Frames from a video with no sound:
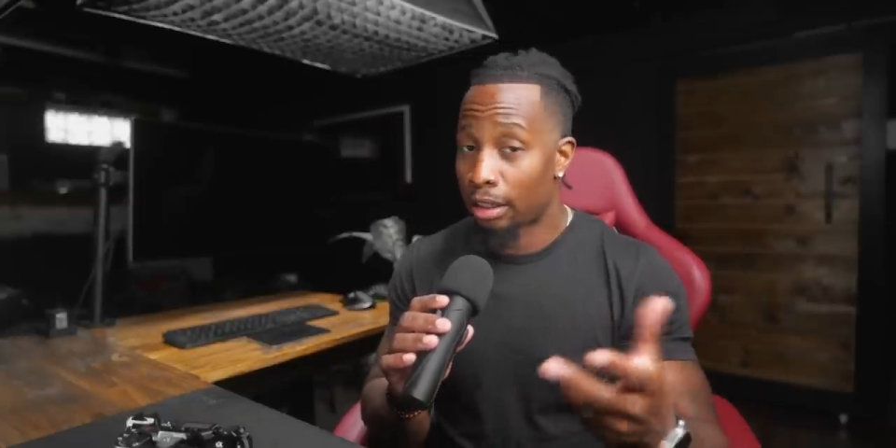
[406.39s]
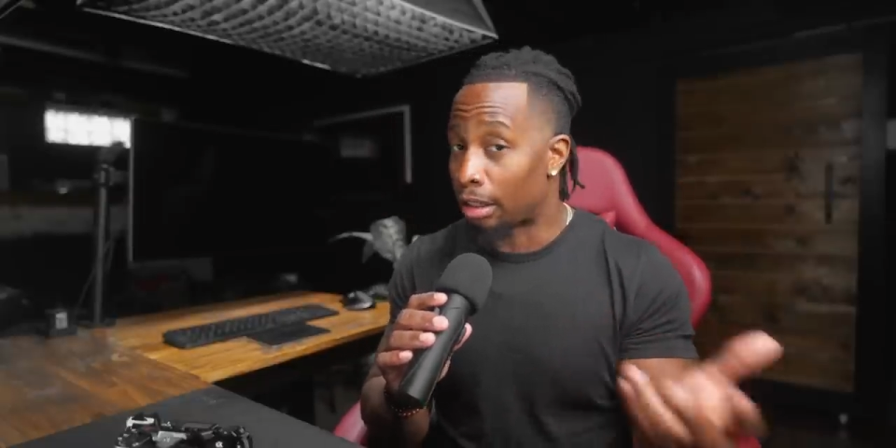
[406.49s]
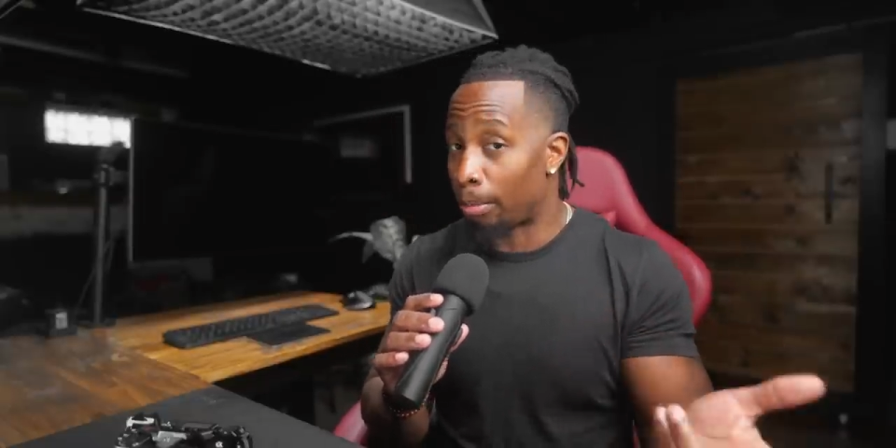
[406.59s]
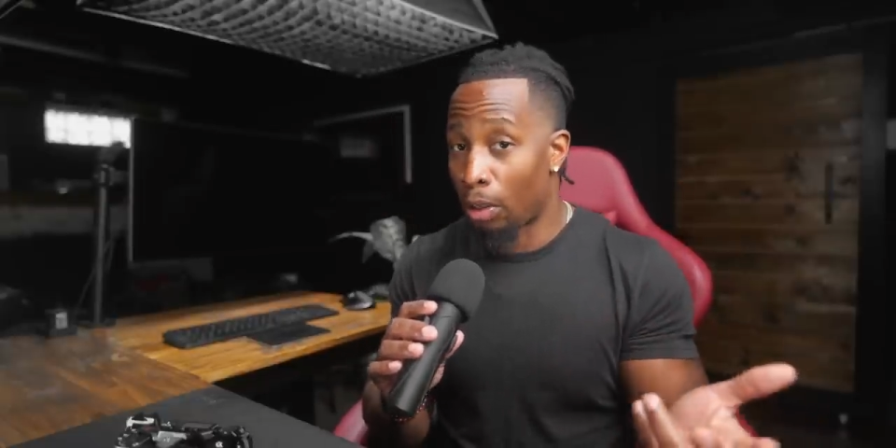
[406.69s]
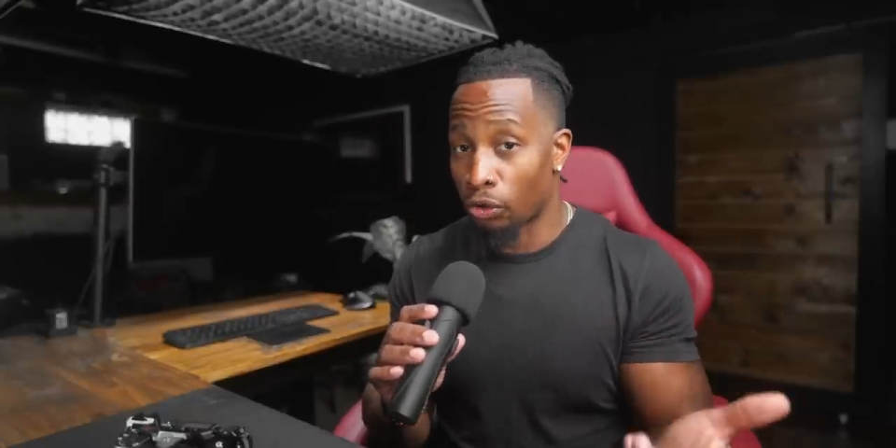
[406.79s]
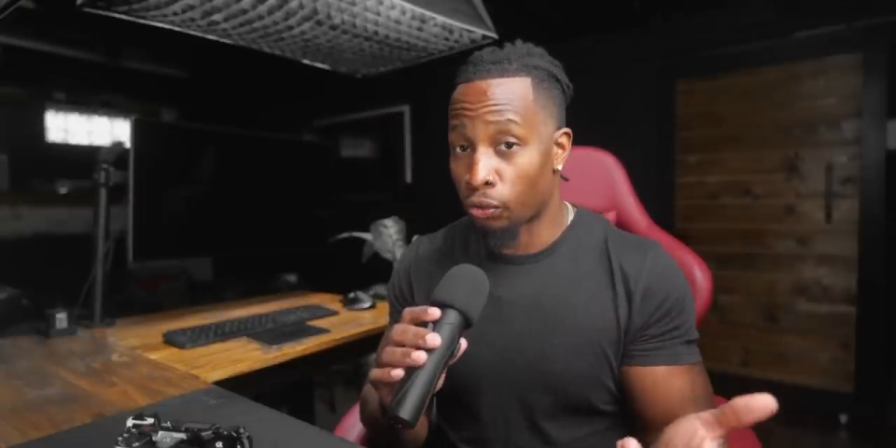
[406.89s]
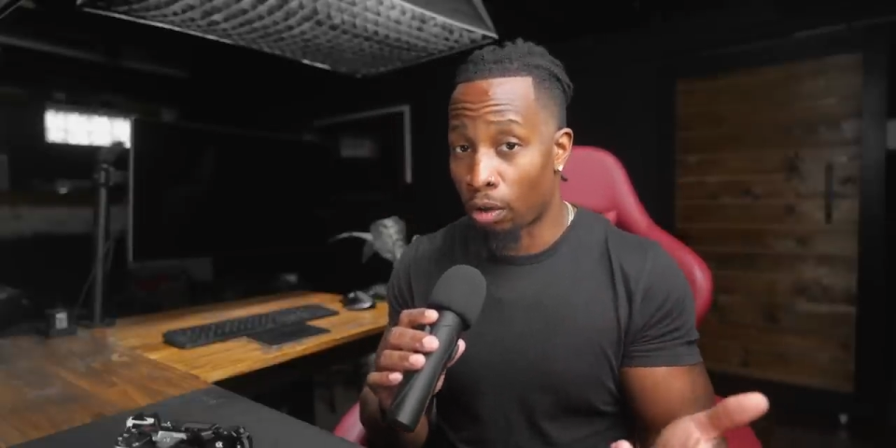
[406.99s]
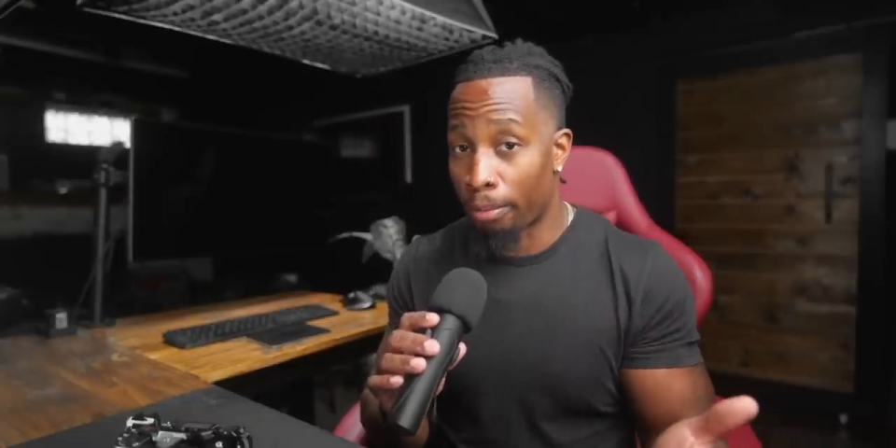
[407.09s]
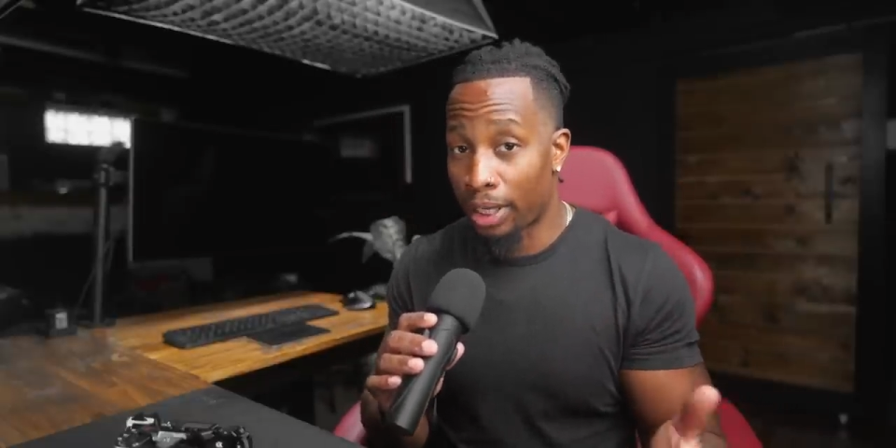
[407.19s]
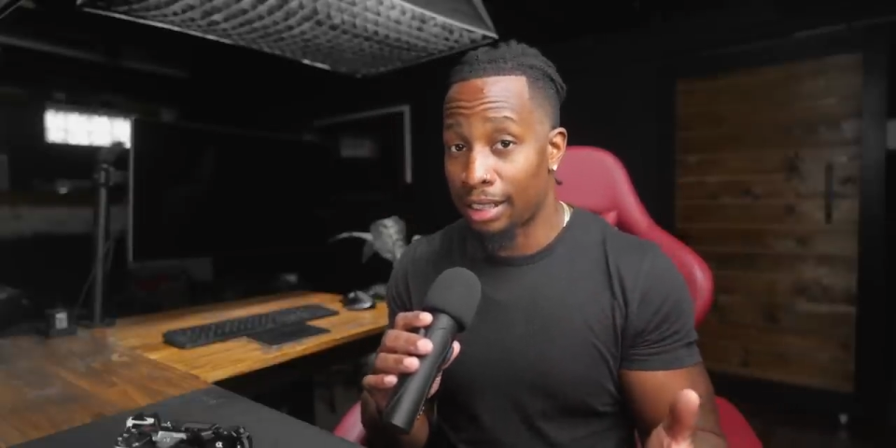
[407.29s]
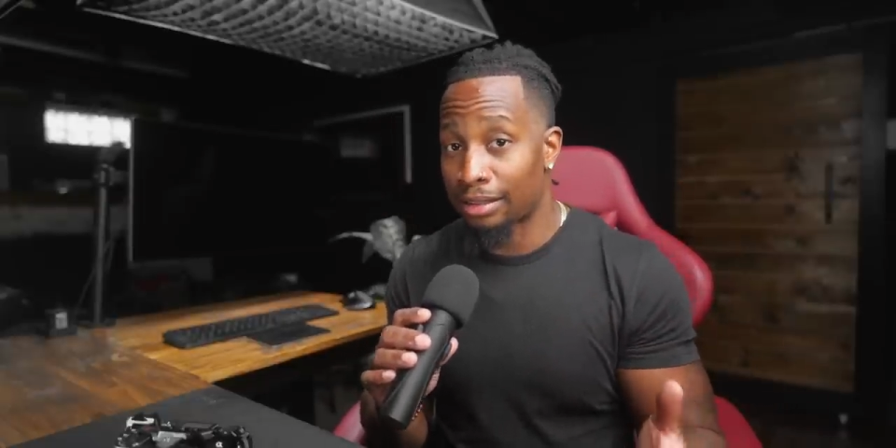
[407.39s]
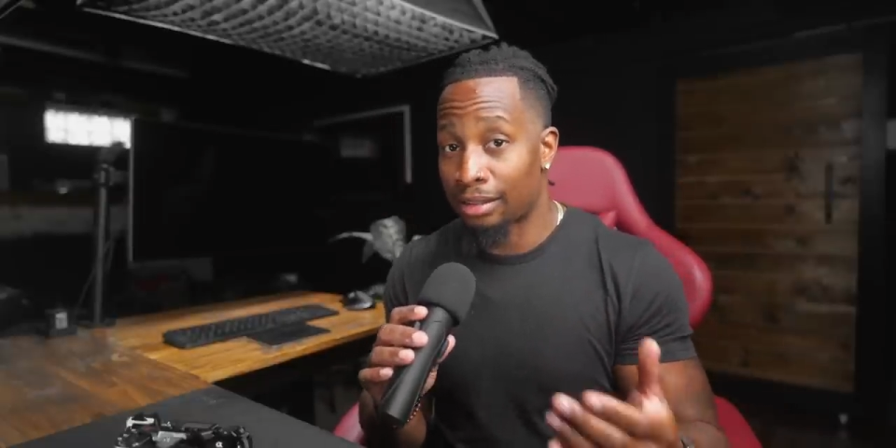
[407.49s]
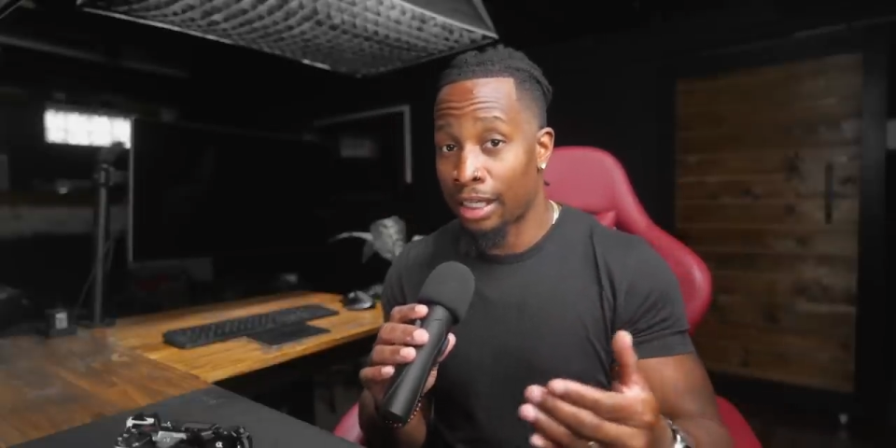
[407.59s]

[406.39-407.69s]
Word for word: the most robust.